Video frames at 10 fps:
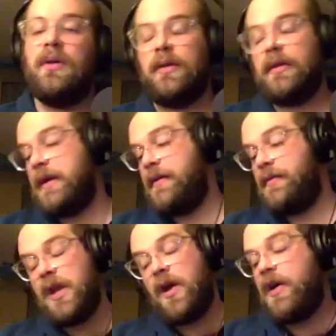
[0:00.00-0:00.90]
yeah,
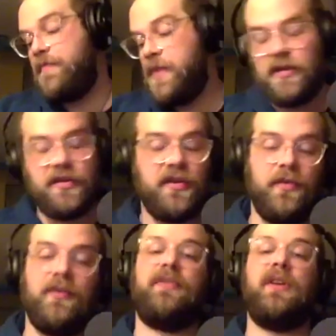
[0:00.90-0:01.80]
no, I mean, dude,
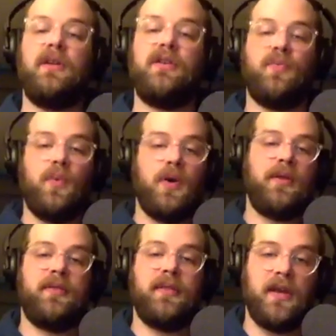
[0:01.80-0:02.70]
if there's
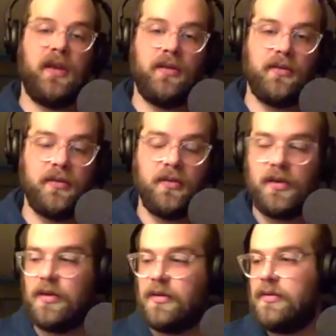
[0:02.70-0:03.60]
one thing
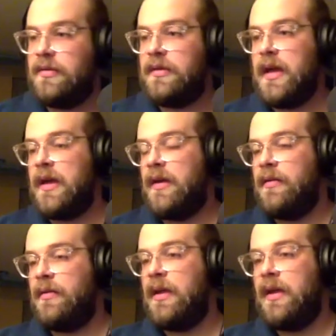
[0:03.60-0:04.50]
that
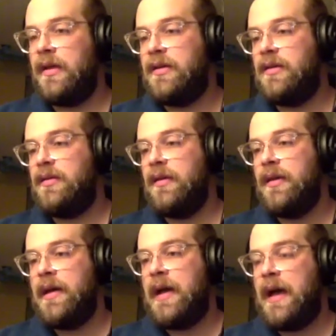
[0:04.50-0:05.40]
like
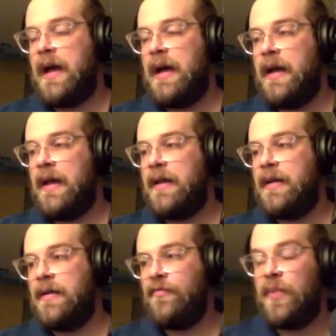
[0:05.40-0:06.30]
I've
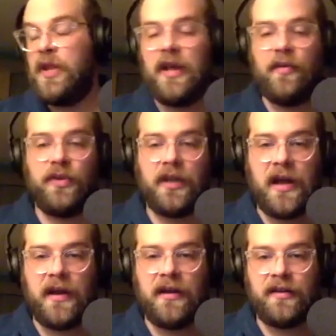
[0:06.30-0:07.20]
been able to
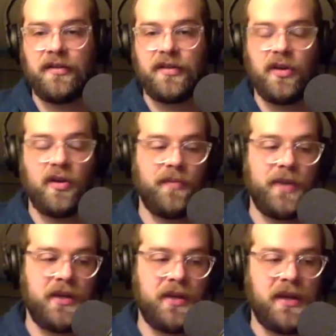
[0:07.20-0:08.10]
kind of
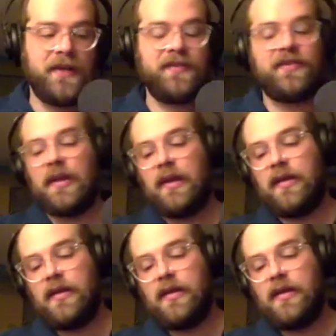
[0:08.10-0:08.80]
determine as like